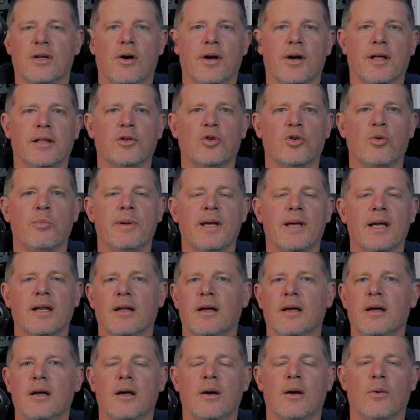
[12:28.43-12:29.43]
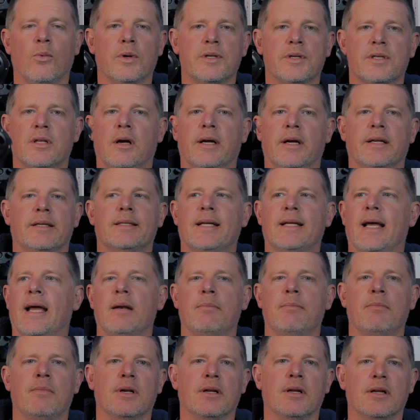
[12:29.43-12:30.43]
tiny little bit, was like
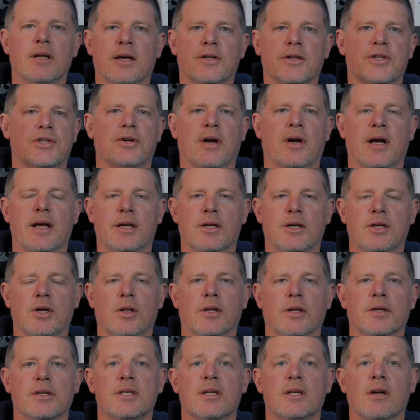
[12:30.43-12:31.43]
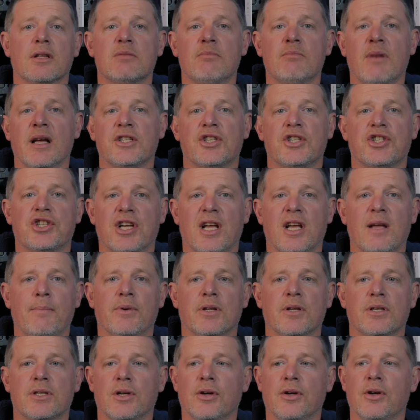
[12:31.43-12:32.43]
10 Australian dollars. So it's much
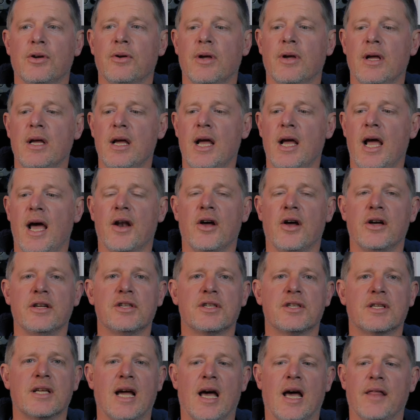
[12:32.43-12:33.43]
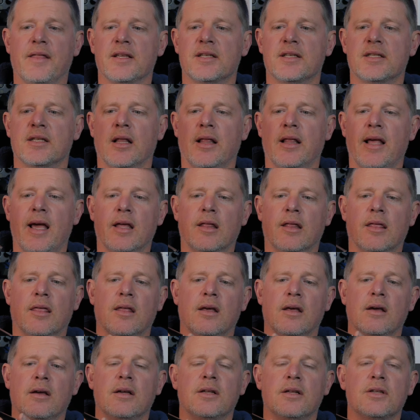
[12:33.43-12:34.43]
cheaper too. And I just cut this to
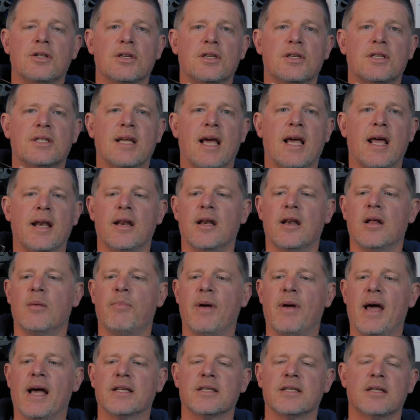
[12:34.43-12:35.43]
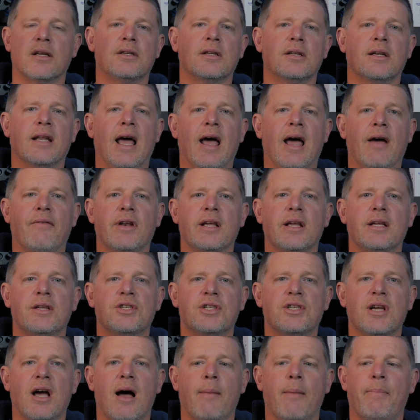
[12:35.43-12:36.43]
length, just sanded it back so I didn't have any
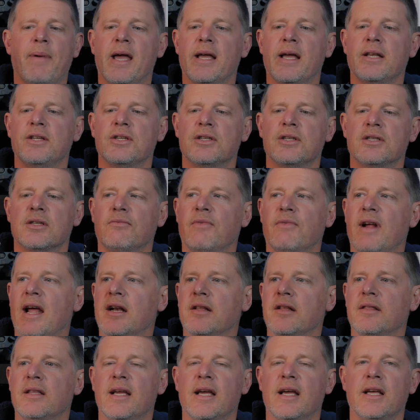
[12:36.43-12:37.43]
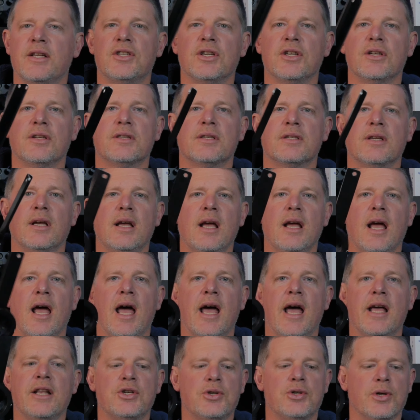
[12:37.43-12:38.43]
sharp edges, and rounded the edges
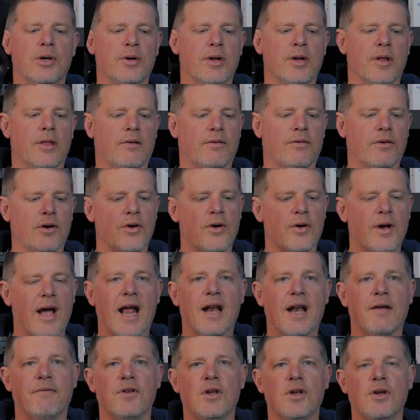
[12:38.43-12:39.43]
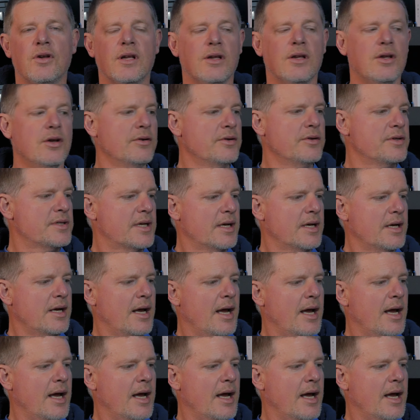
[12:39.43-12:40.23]
and drilled it through. And if you use